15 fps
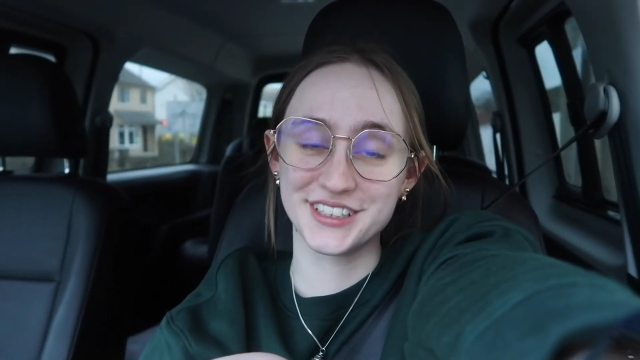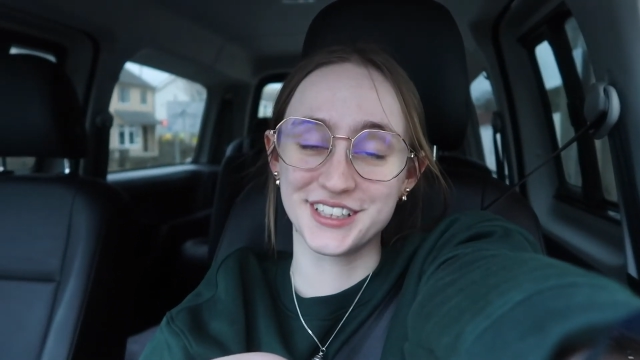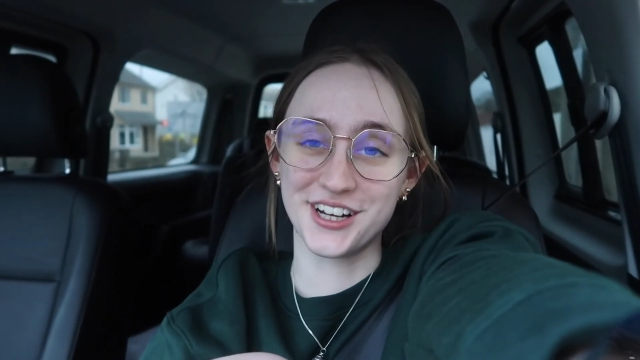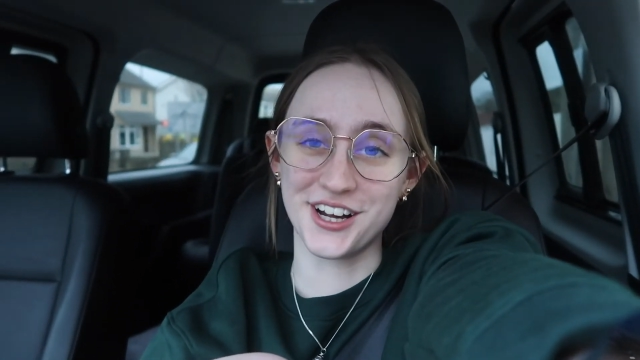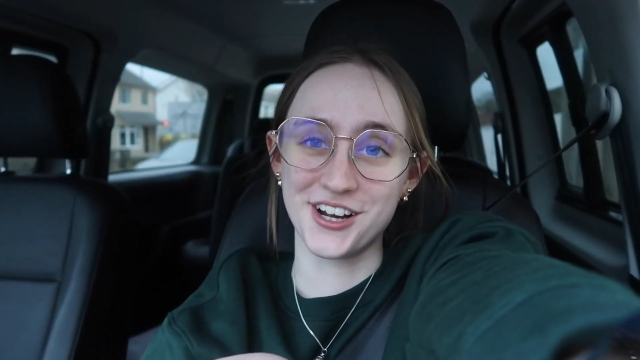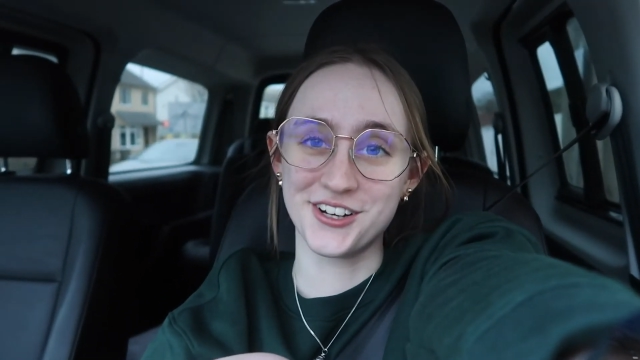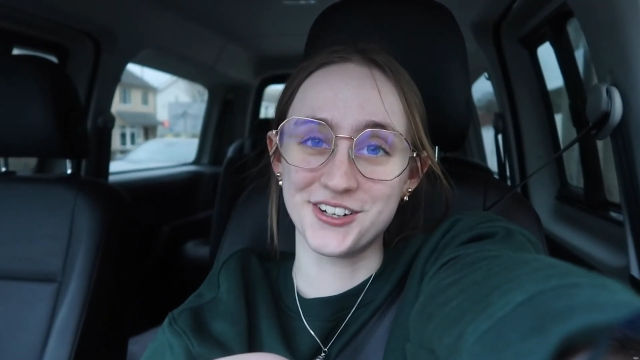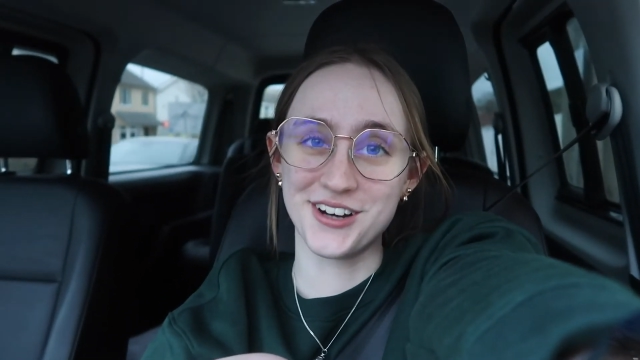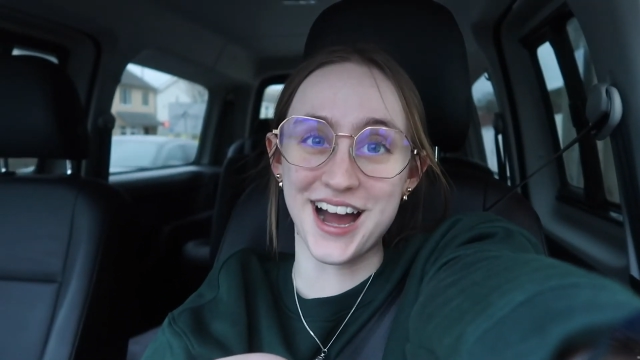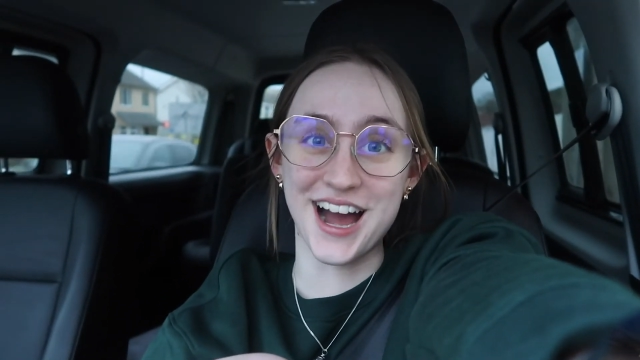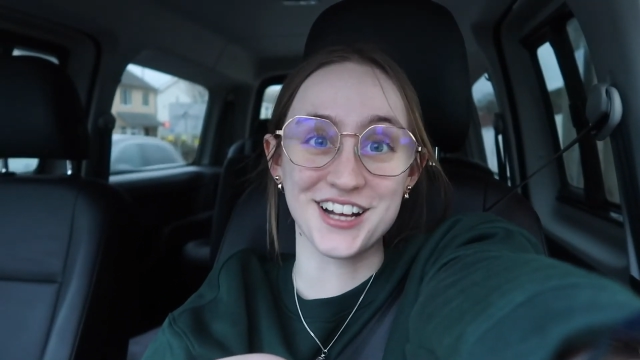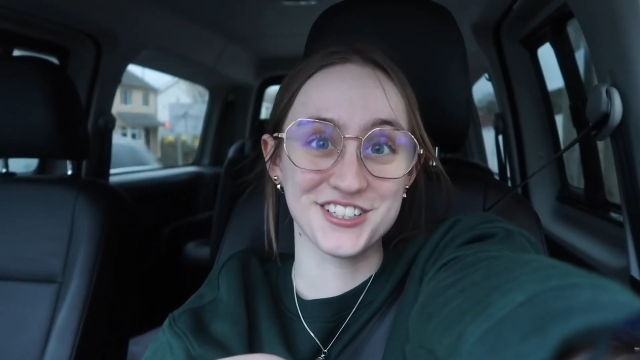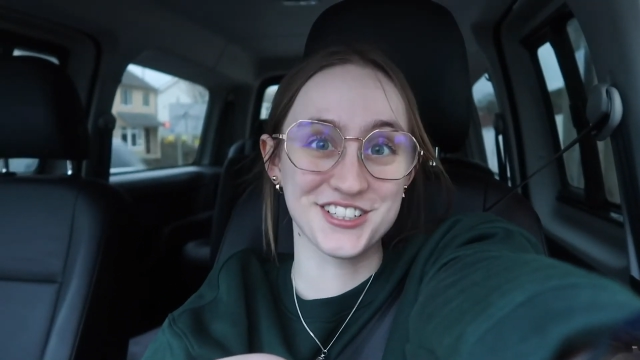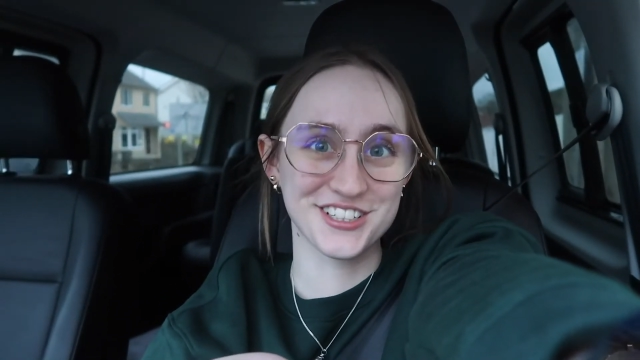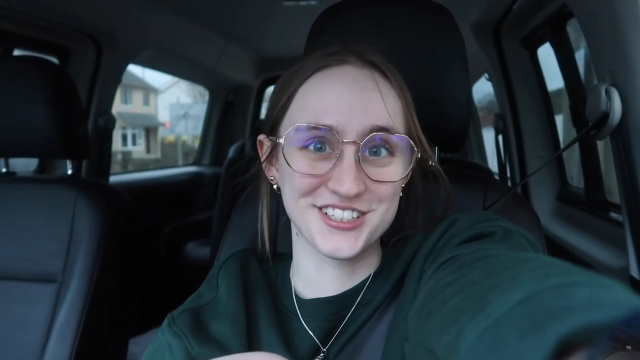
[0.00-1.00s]
you know,
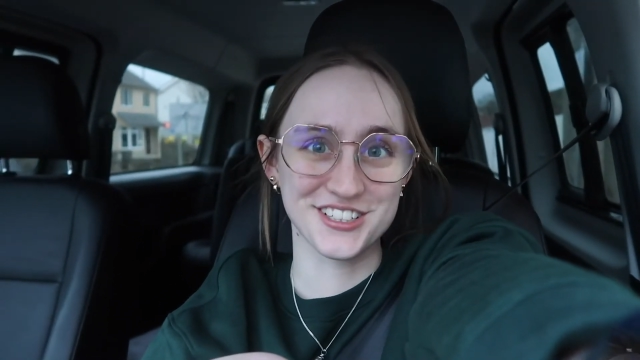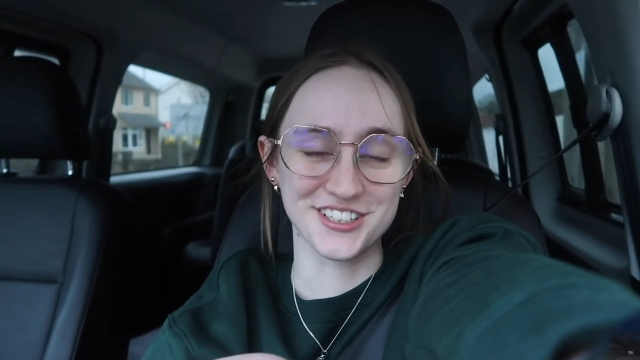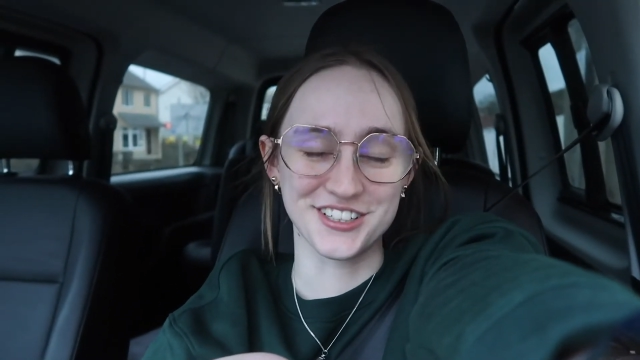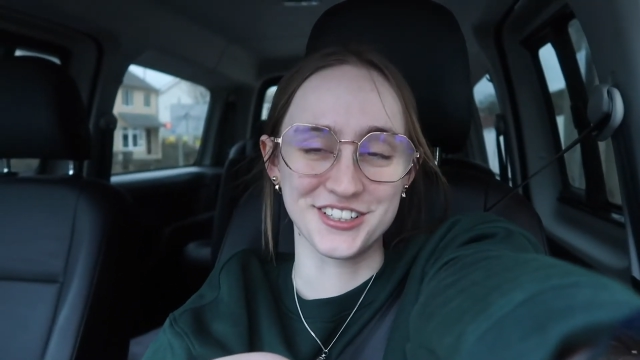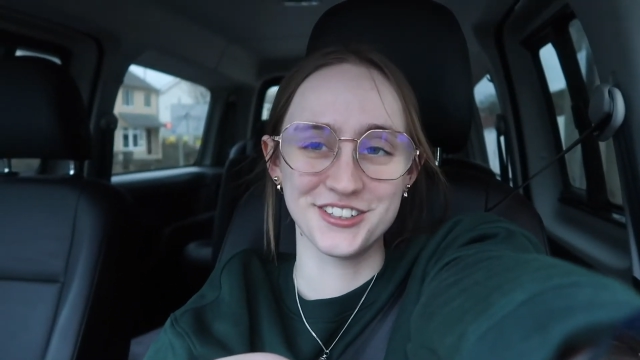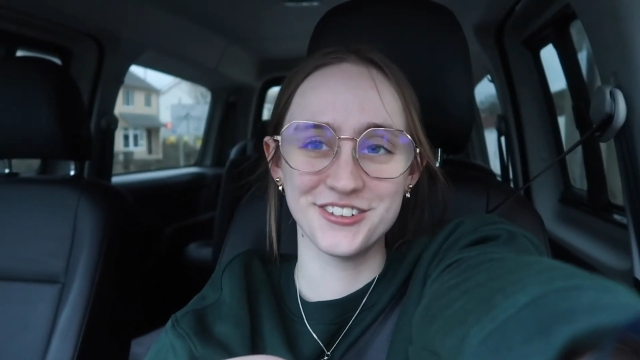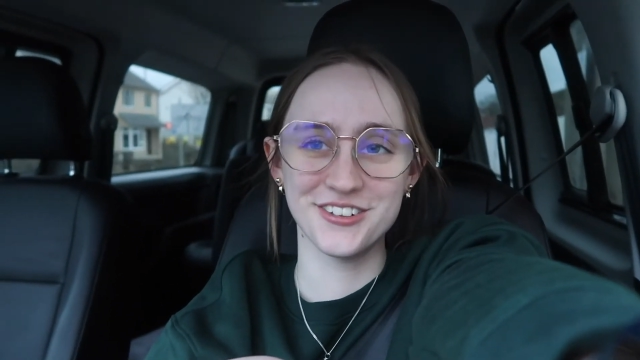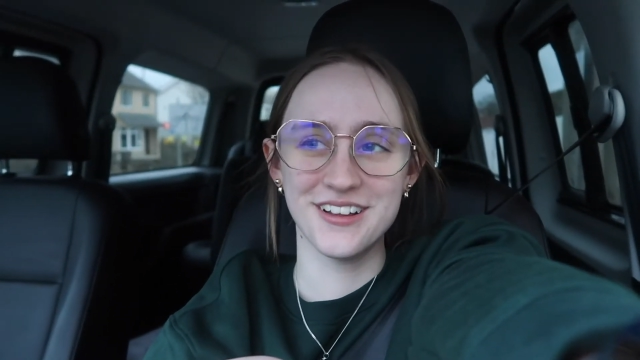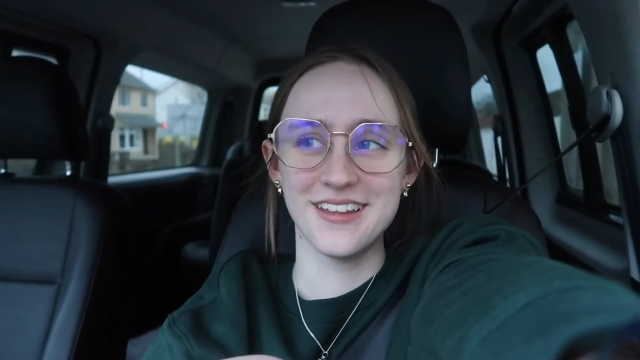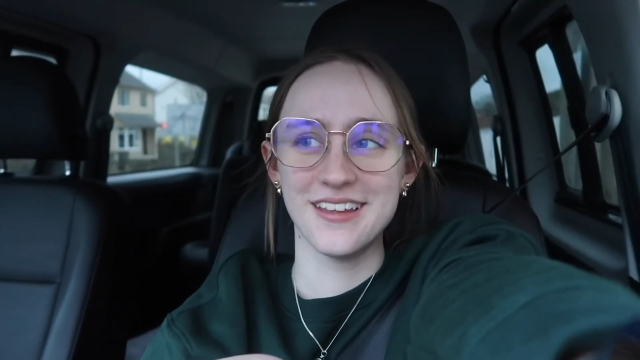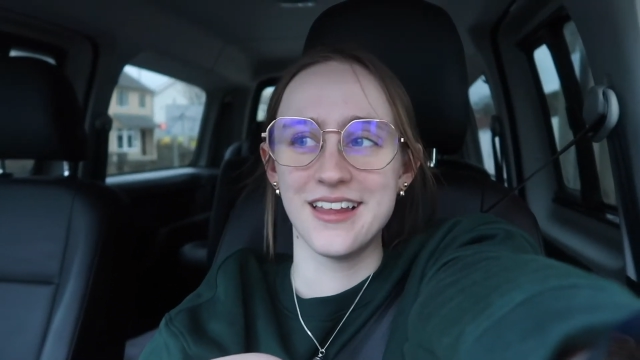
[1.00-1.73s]
as you do,